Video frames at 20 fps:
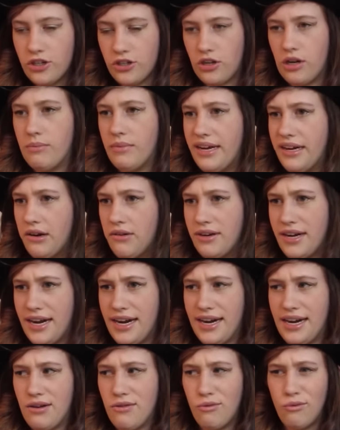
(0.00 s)
So I'm like,
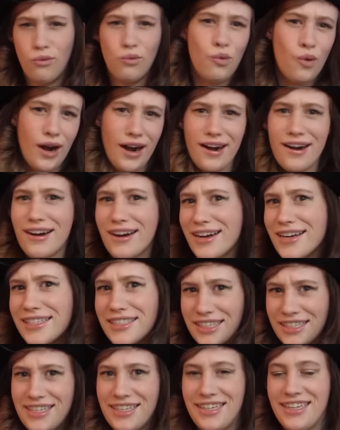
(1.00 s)
okay, where
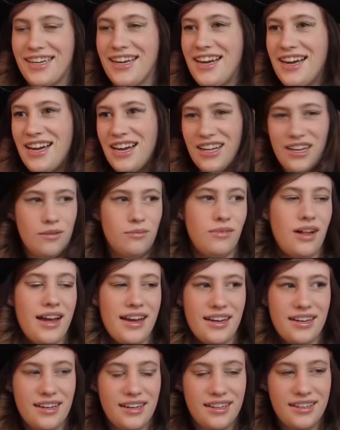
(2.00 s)
is he? I'm
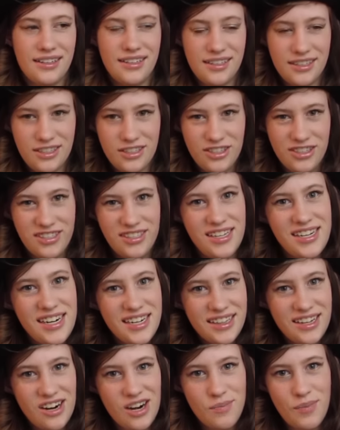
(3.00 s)
like just
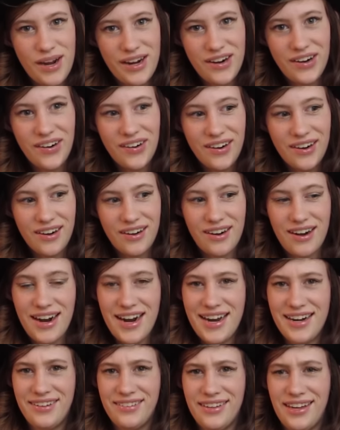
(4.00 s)
sitting there in my car,
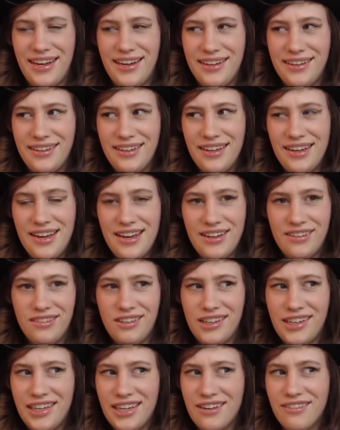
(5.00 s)
idling,
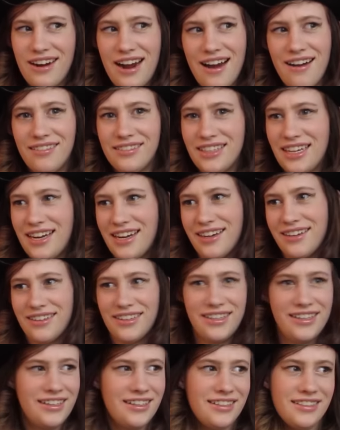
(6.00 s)
looking around like,
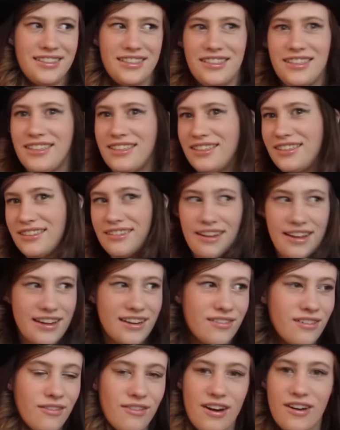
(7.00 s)
is he
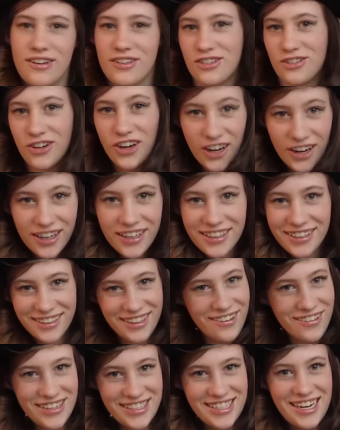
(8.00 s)
like around his truck?
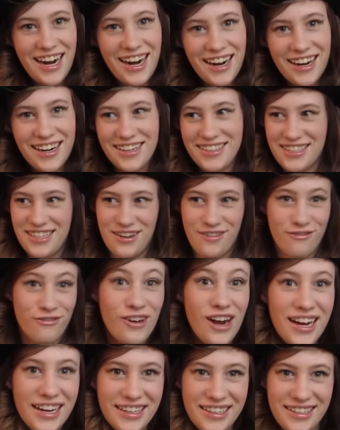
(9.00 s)
No, he's not. Is he in
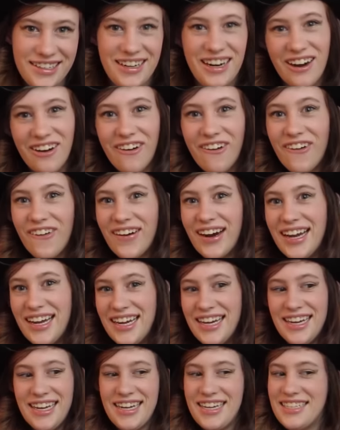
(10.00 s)
front? No.
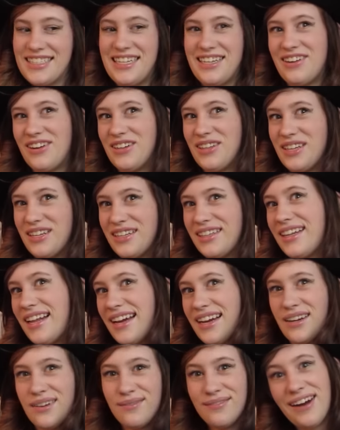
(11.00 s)
Is he on the
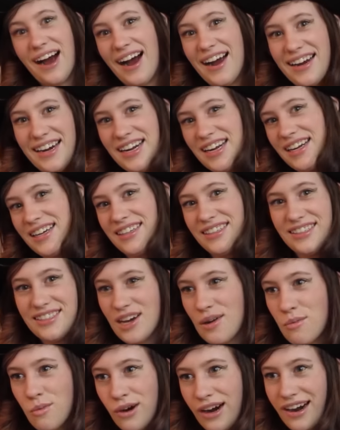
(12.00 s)
like hiding
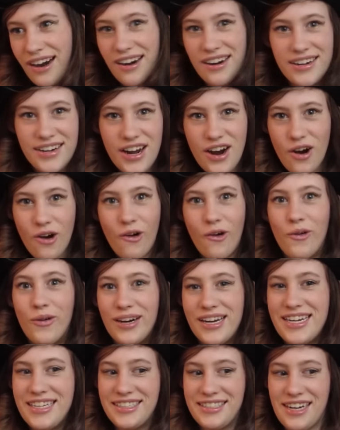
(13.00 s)
somewhere?
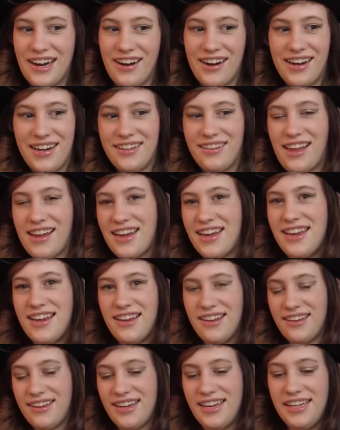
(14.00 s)
No, he's not. Like,
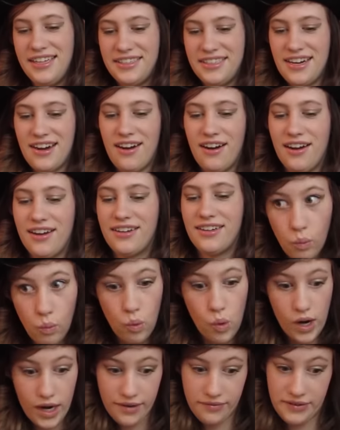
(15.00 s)
he's not.
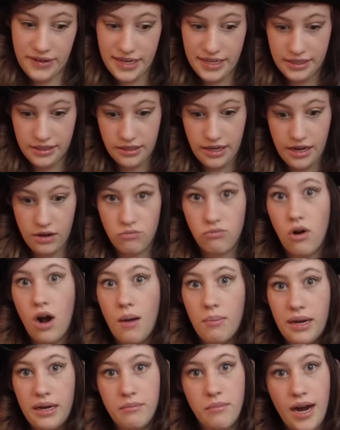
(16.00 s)
What if he's like
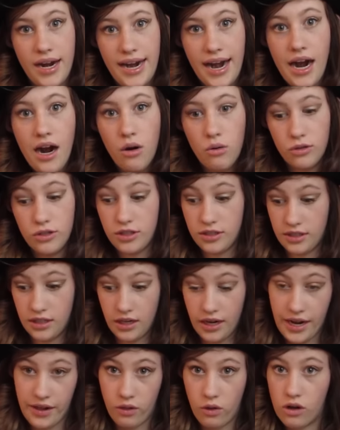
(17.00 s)
robbing my house?
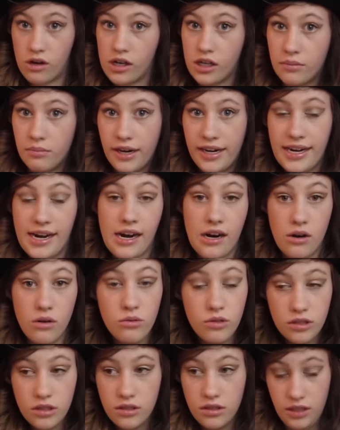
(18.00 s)
Did I lock my
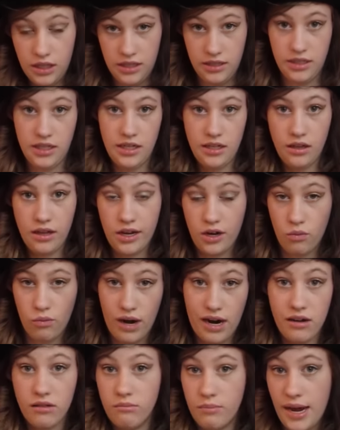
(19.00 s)
house? Is he like
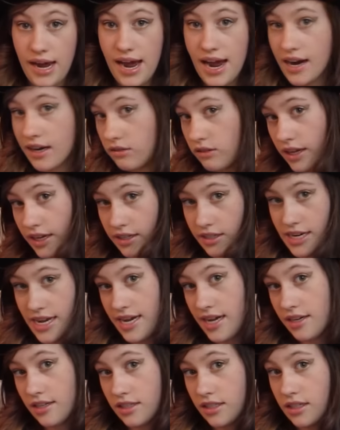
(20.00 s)
around back, like
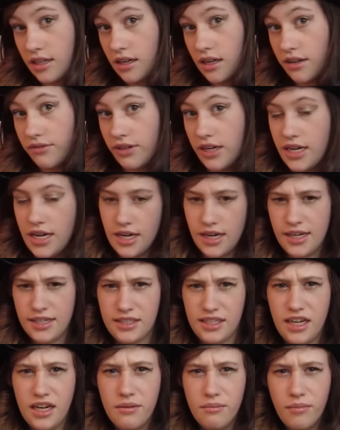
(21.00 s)
taking stuff?
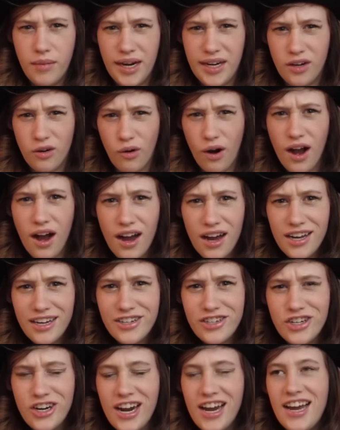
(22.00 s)
Is he in my
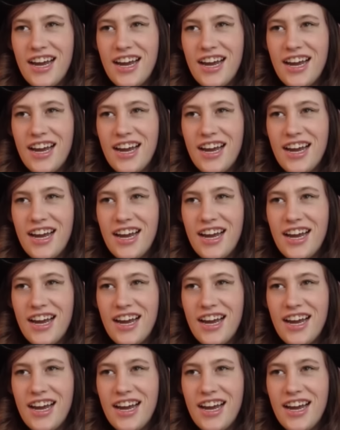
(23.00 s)
garage?